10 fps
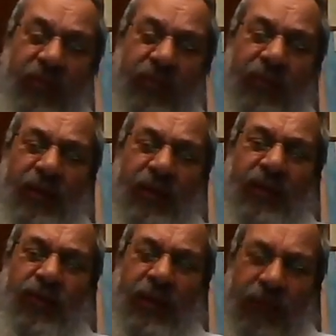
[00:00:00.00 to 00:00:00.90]
What do you
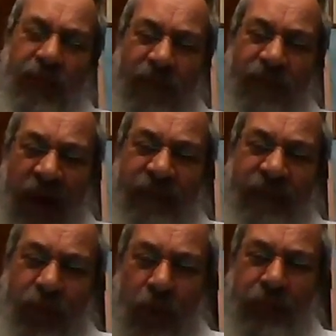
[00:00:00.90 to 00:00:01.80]
think? 5
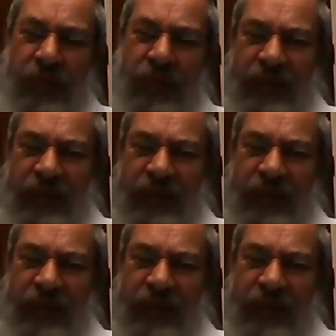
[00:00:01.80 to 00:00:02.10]
kopkes could